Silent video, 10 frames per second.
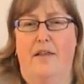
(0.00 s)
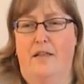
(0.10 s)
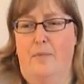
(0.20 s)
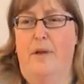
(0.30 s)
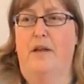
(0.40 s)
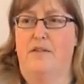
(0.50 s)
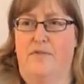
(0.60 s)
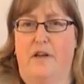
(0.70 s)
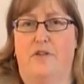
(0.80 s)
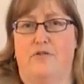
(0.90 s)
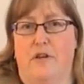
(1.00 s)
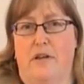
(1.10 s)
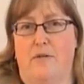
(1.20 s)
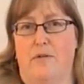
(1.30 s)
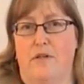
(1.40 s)
And I think the biggest
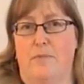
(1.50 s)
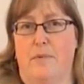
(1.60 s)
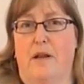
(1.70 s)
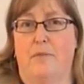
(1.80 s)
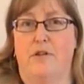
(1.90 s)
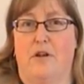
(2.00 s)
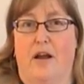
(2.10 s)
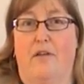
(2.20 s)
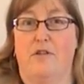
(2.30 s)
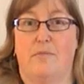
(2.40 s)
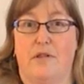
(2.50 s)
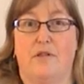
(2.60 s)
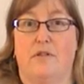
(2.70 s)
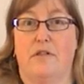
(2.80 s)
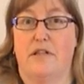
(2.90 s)
victory was being able to look
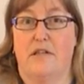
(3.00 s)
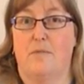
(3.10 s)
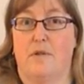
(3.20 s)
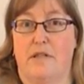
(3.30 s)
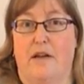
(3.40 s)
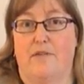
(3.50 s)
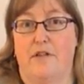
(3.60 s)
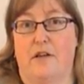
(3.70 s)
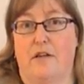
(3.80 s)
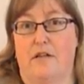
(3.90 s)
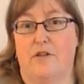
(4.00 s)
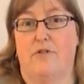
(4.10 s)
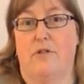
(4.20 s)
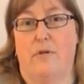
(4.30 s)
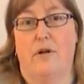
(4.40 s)
after my son six months
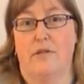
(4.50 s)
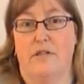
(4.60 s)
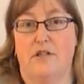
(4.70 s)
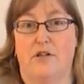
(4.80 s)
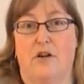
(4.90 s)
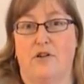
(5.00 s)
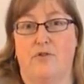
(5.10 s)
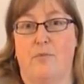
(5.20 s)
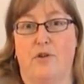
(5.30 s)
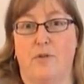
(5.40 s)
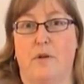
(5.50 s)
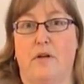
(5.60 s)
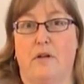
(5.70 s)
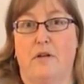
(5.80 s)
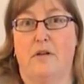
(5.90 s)
after the stroke when I was discharged
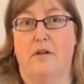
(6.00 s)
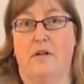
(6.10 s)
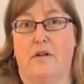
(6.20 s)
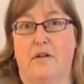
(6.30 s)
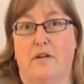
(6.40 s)
from hospital.